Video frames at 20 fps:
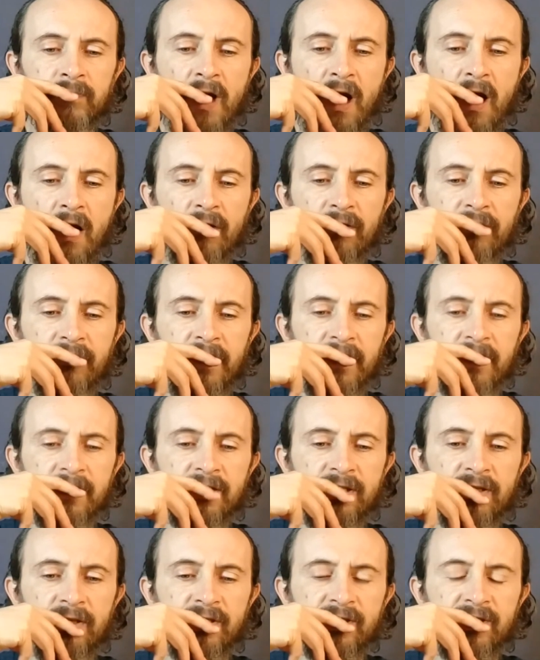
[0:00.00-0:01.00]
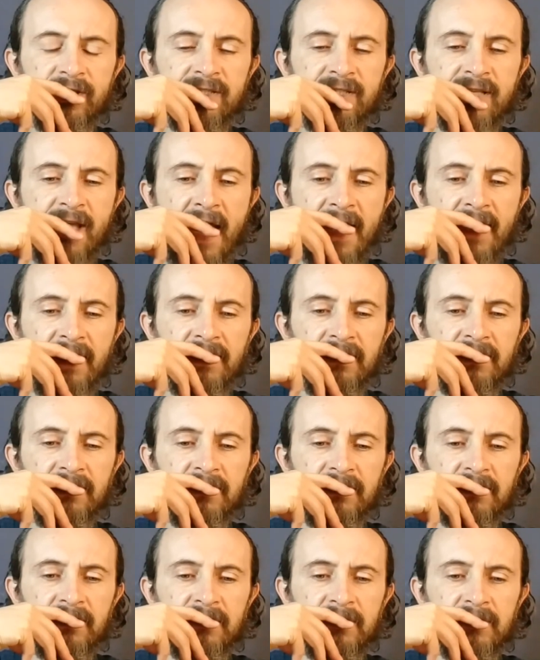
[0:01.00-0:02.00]
How things are
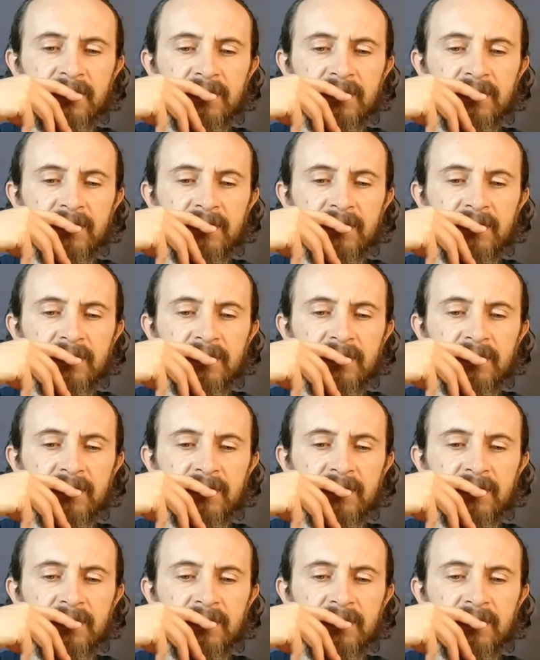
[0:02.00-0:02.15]
stagnant.